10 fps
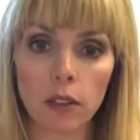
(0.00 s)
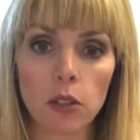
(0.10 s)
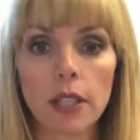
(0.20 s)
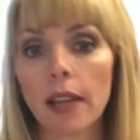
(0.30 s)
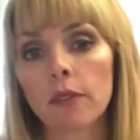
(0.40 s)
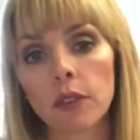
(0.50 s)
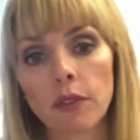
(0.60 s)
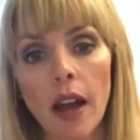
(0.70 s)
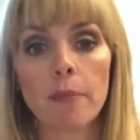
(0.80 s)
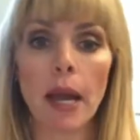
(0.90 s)
They'll say
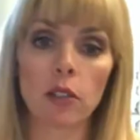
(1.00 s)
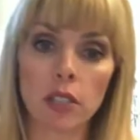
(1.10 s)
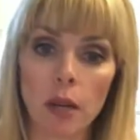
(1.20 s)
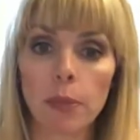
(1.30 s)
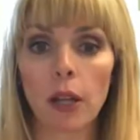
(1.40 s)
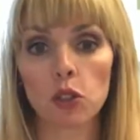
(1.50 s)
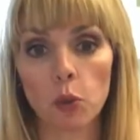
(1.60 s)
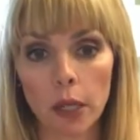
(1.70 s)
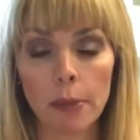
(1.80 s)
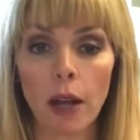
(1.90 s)
5 pounds, 10 pounds,
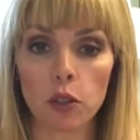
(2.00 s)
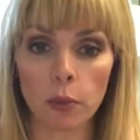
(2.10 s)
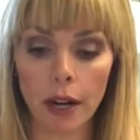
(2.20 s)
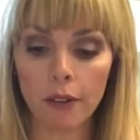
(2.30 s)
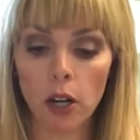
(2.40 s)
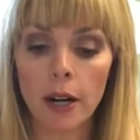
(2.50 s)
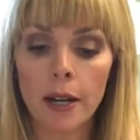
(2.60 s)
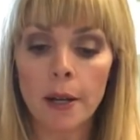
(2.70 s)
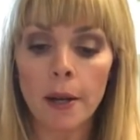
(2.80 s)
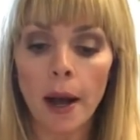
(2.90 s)
20 pounds, whatever.
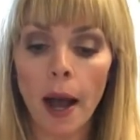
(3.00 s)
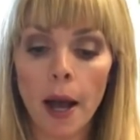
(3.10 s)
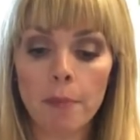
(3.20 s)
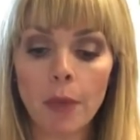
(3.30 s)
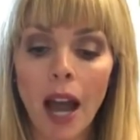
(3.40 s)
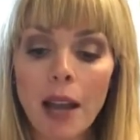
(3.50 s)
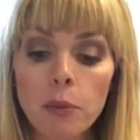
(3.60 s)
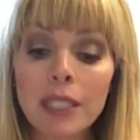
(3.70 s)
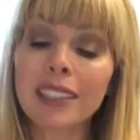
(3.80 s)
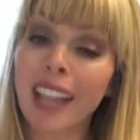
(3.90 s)
I
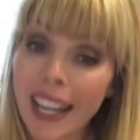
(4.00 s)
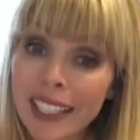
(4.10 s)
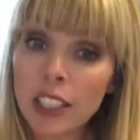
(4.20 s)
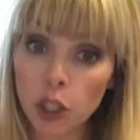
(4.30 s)
would like